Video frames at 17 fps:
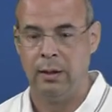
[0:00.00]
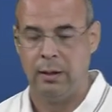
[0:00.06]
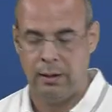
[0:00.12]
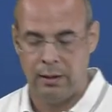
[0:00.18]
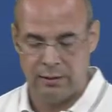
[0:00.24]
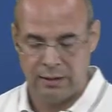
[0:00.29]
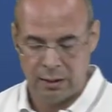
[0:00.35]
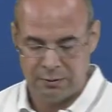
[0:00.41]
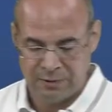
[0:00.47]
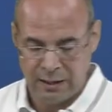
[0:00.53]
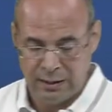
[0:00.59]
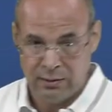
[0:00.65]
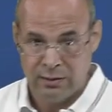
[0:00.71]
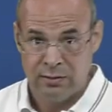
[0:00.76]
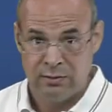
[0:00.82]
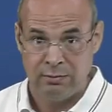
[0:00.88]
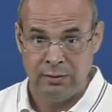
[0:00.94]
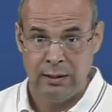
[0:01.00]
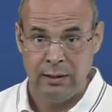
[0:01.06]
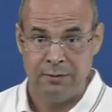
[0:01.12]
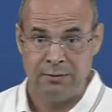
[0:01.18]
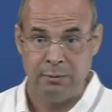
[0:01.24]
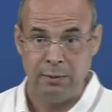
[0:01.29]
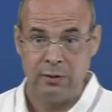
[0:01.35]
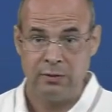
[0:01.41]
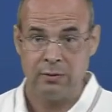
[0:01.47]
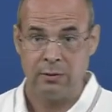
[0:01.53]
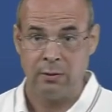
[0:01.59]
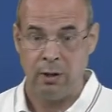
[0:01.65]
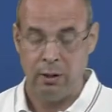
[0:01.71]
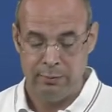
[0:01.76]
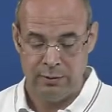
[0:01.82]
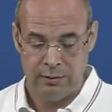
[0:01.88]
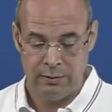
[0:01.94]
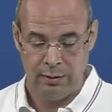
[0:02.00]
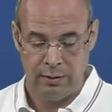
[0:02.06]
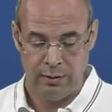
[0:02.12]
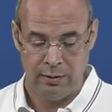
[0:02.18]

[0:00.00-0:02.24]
Now that is really the most common